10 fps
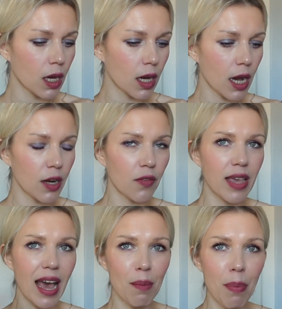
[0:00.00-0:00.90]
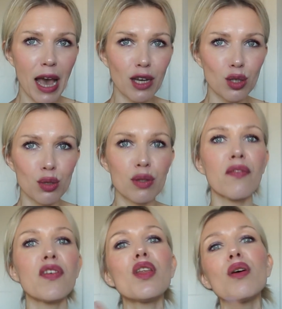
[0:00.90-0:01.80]
kind of get back to the
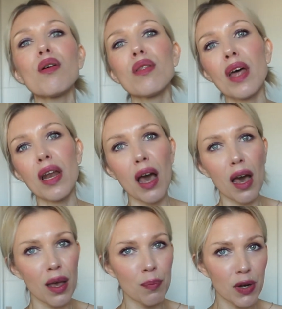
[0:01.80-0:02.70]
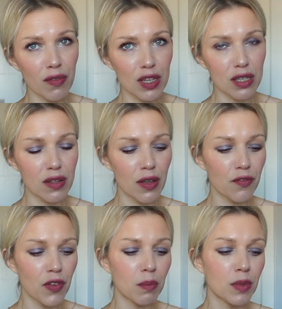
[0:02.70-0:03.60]
video that I previously
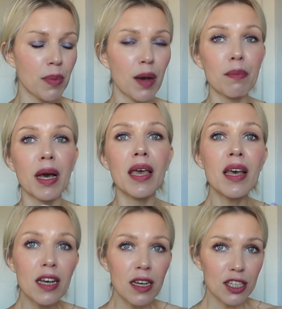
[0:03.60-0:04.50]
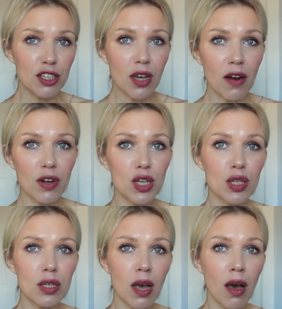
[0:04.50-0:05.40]
filmed about my
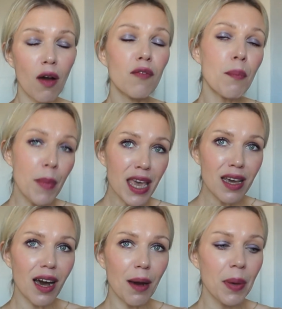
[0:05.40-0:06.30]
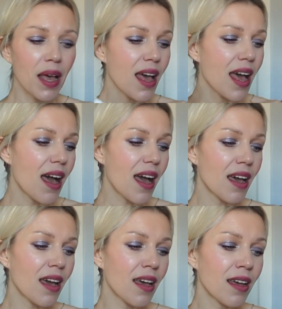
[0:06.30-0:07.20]
discoveries of makeup.
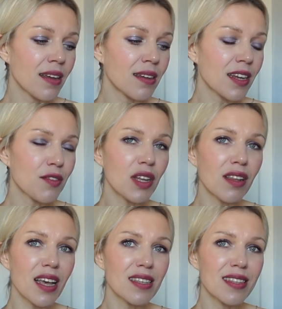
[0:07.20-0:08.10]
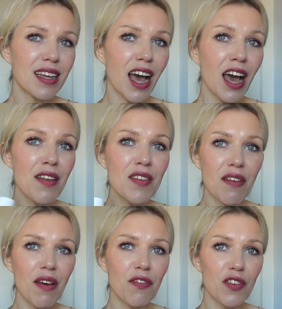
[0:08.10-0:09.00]
And I realized that I
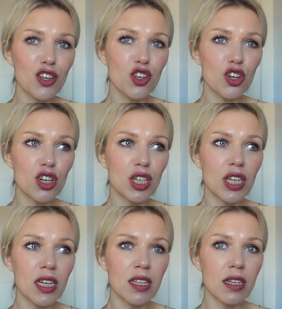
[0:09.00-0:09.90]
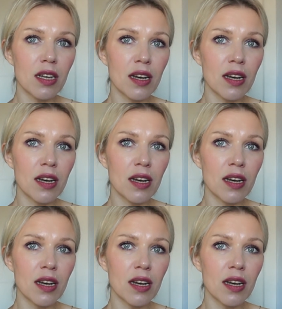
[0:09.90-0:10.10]
never featured it,